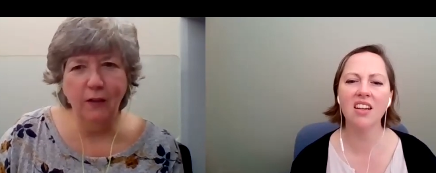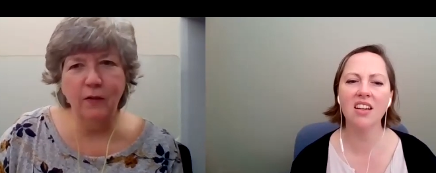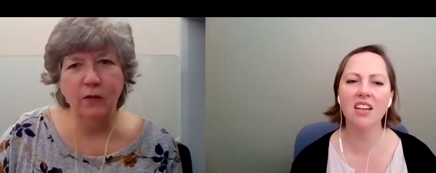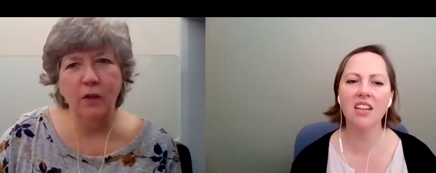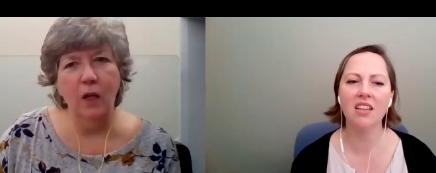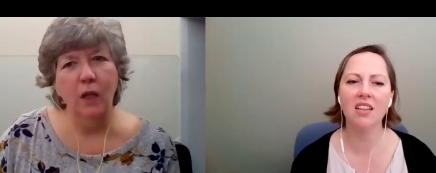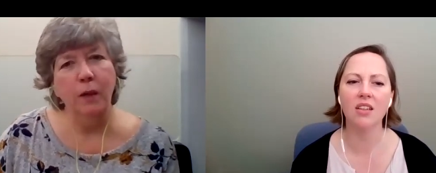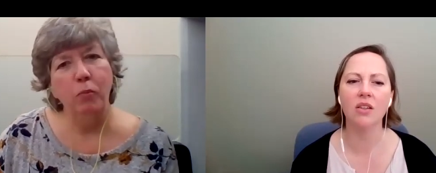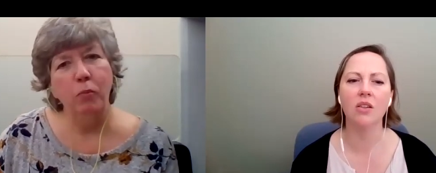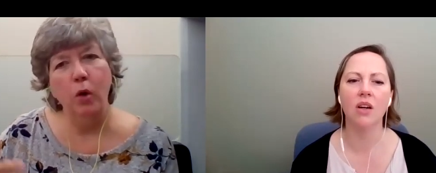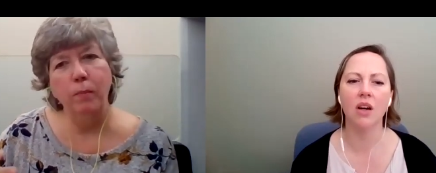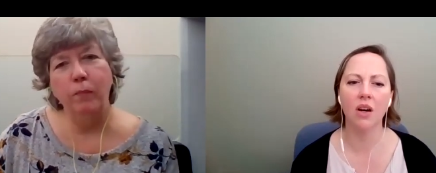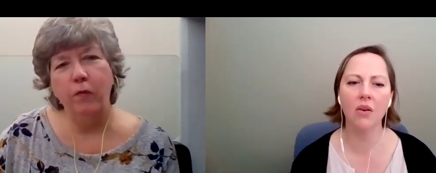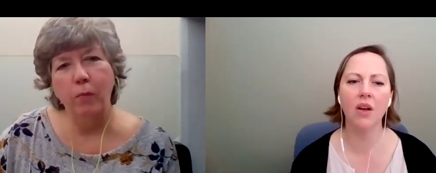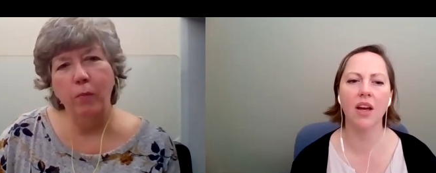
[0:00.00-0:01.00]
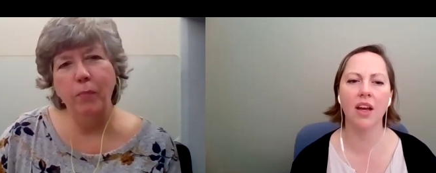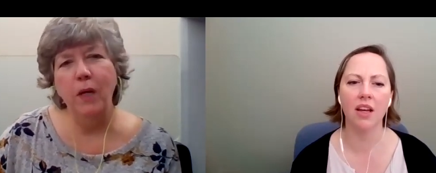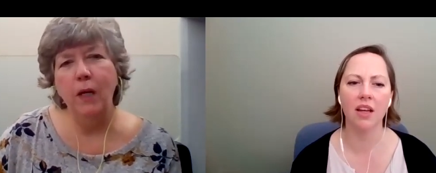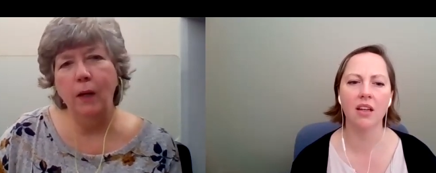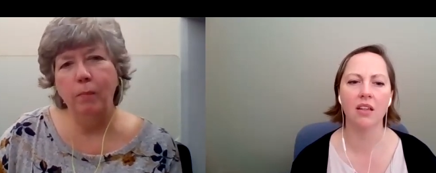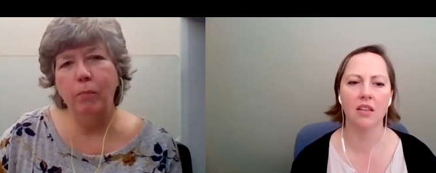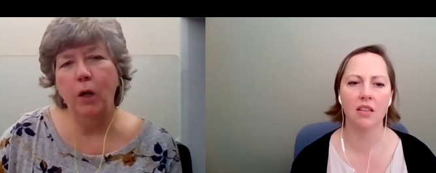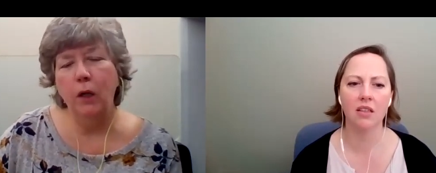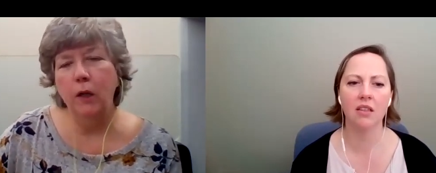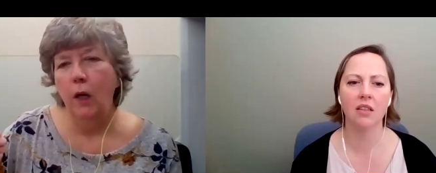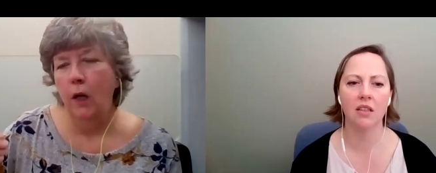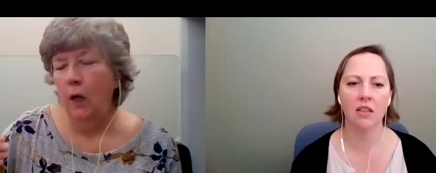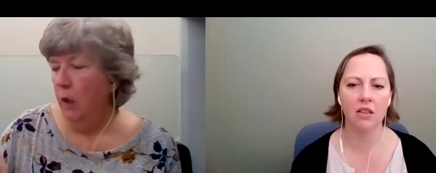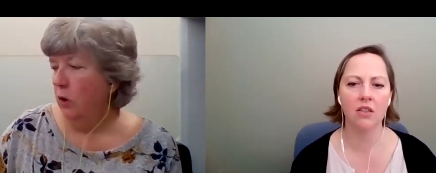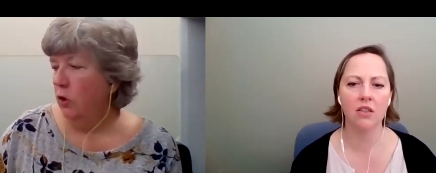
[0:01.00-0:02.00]
Speaker 1: a selling point oh, for okay. me, but
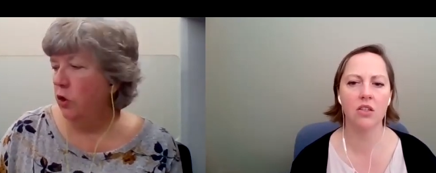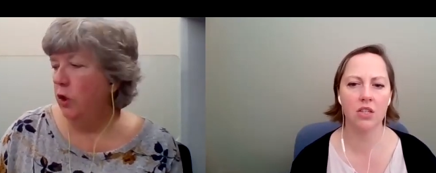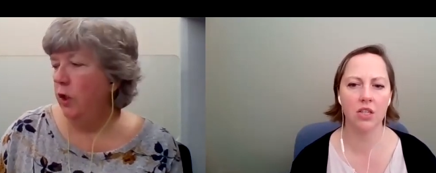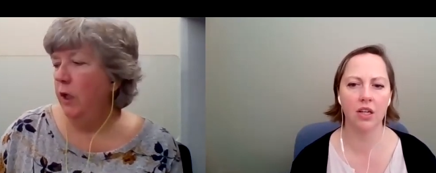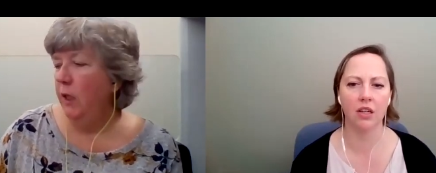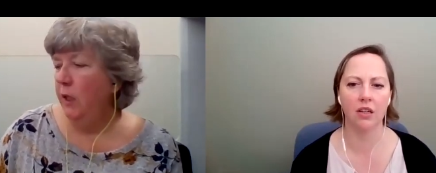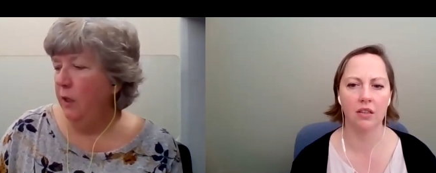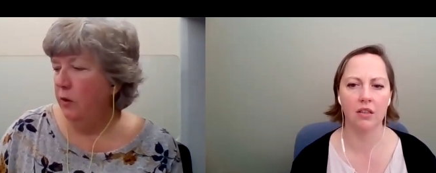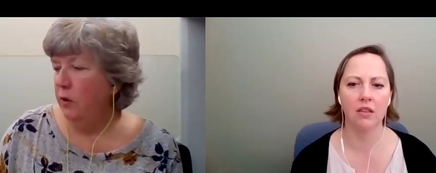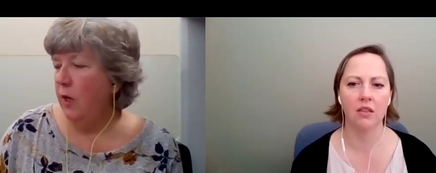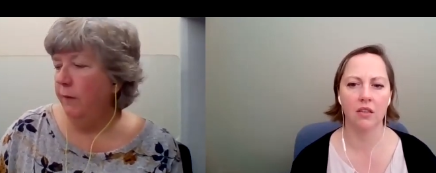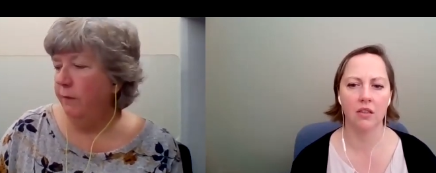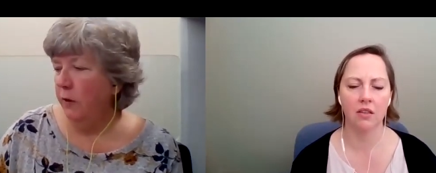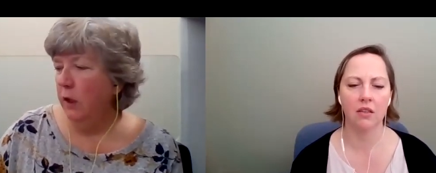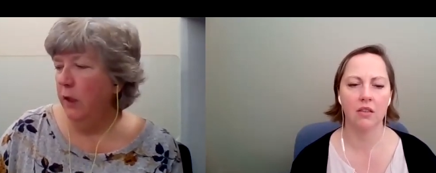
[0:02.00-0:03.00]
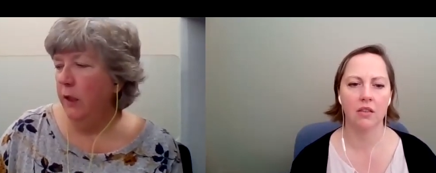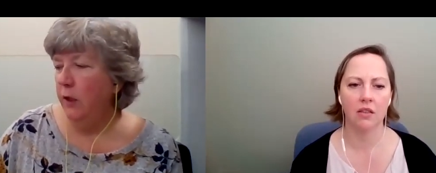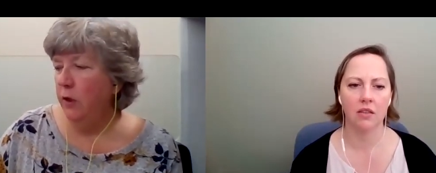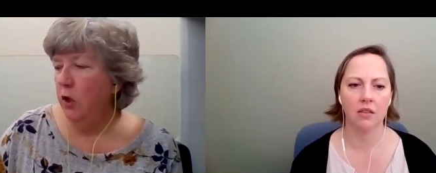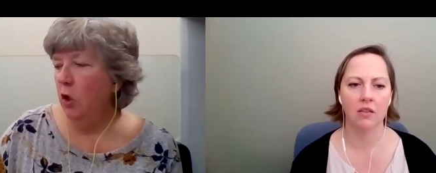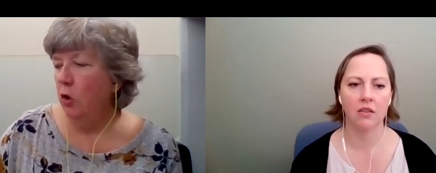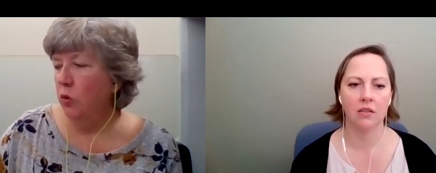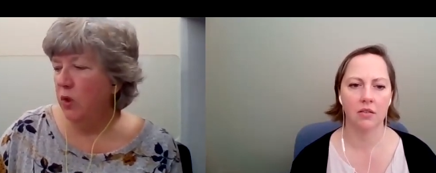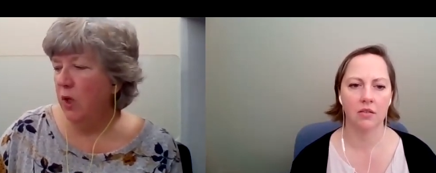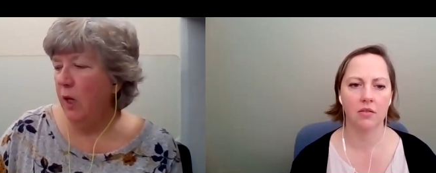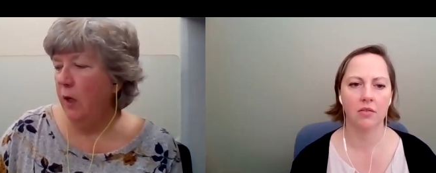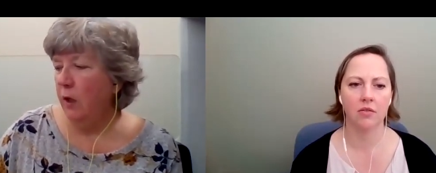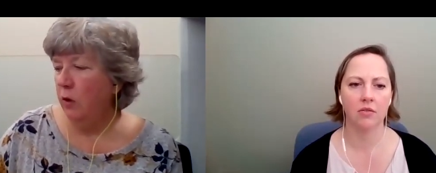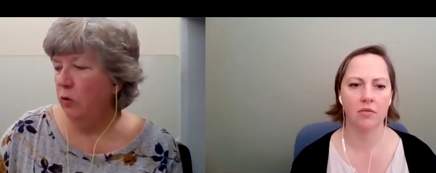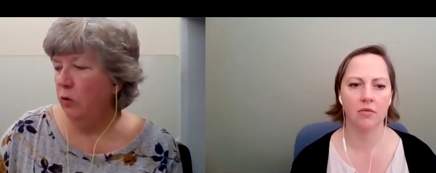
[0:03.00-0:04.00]
she sure. definitely knows
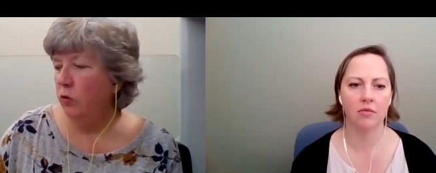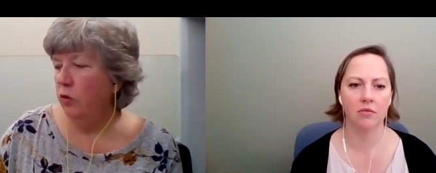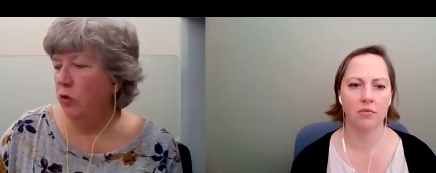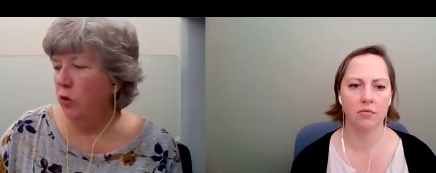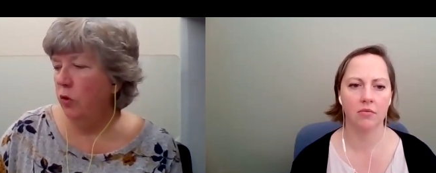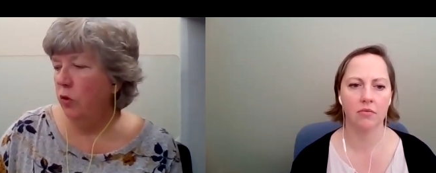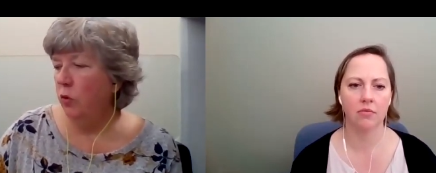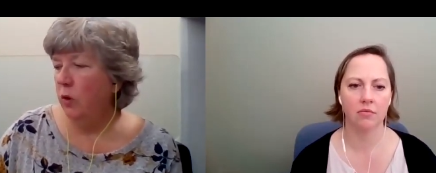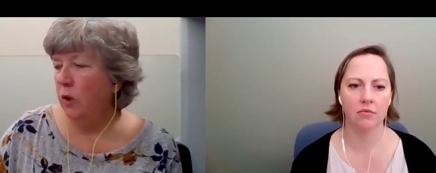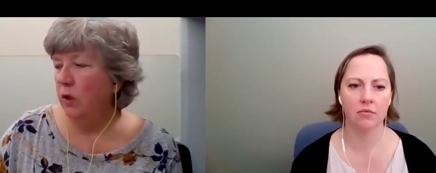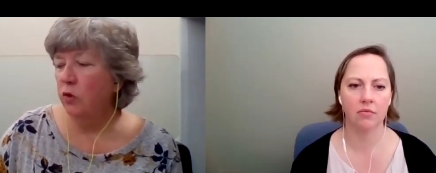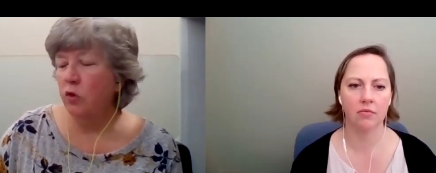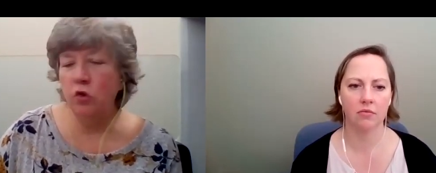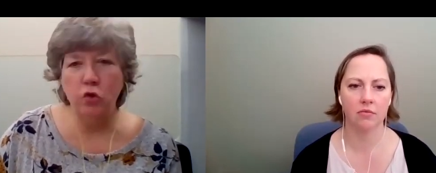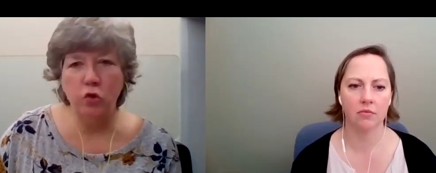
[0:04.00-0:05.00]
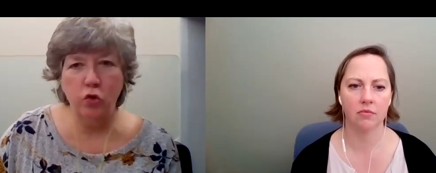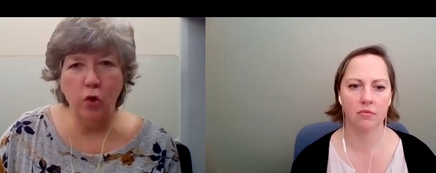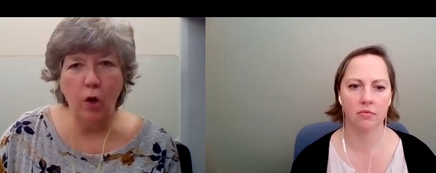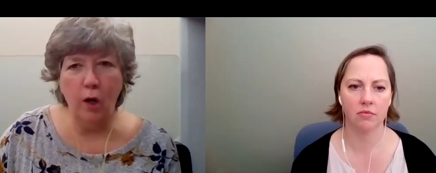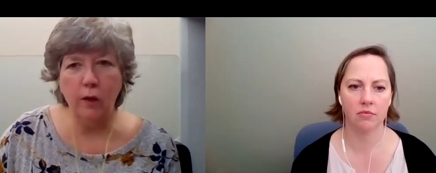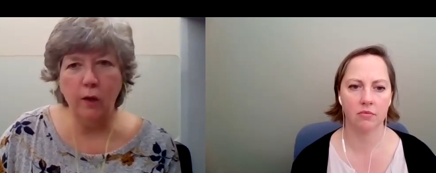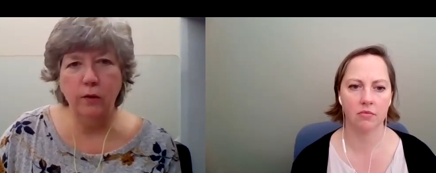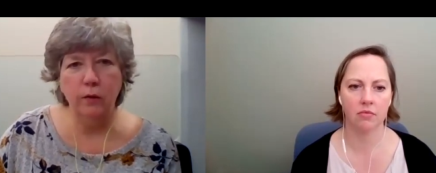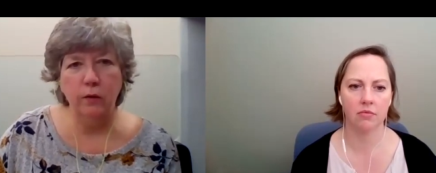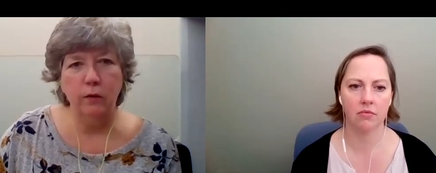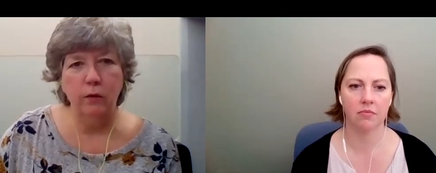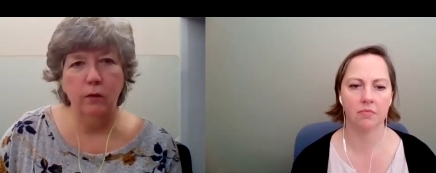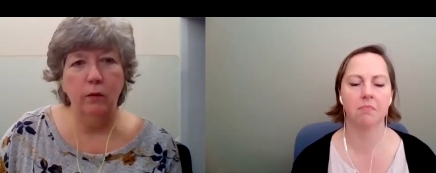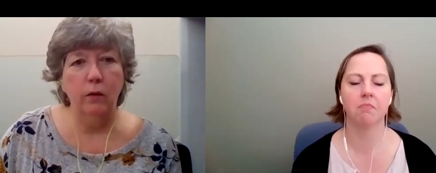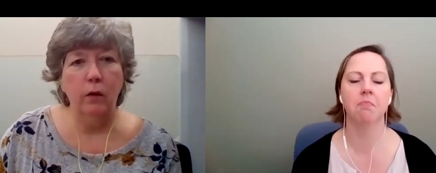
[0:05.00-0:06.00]
how to construct
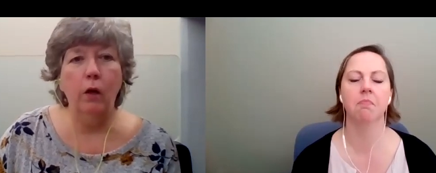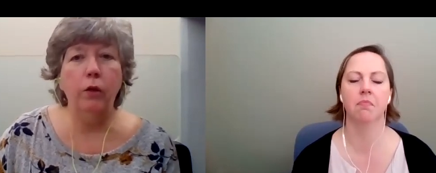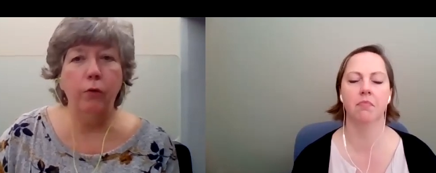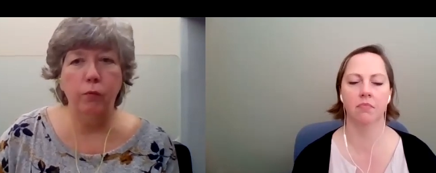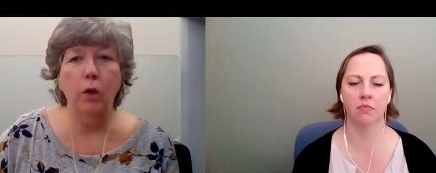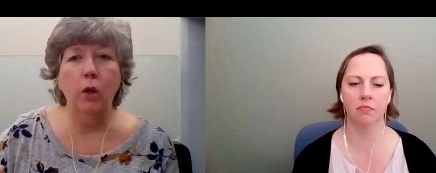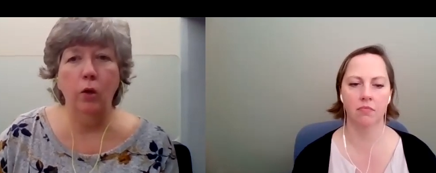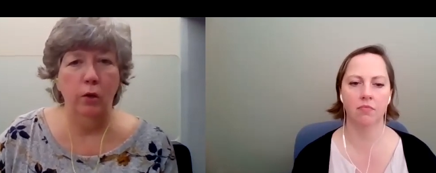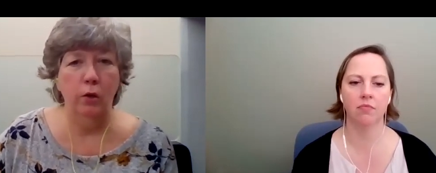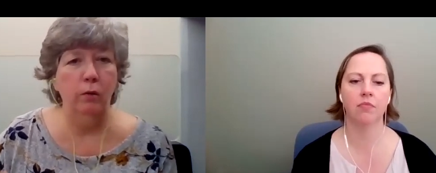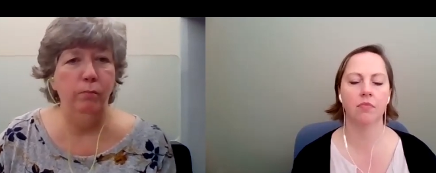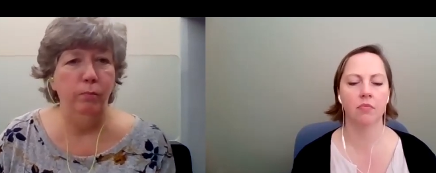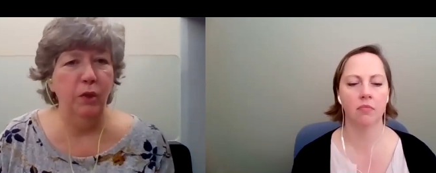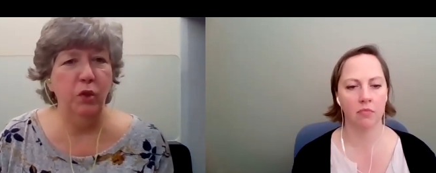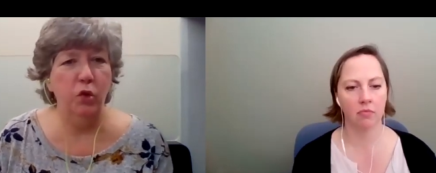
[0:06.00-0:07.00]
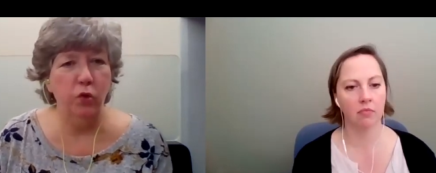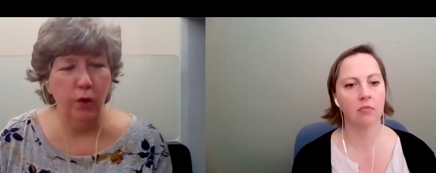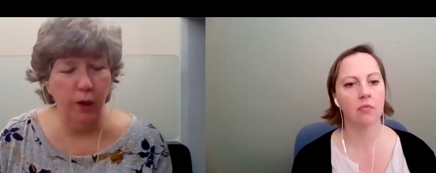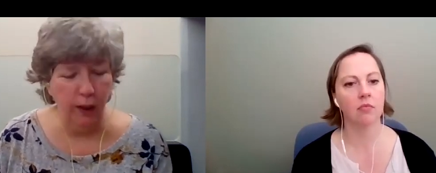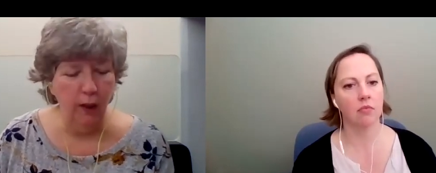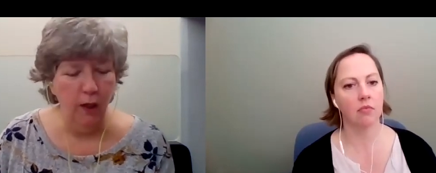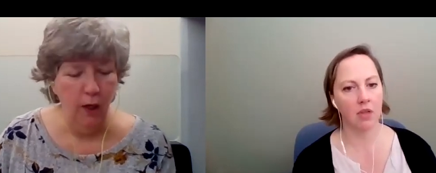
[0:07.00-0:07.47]
a thriller mm-hmm. mystery.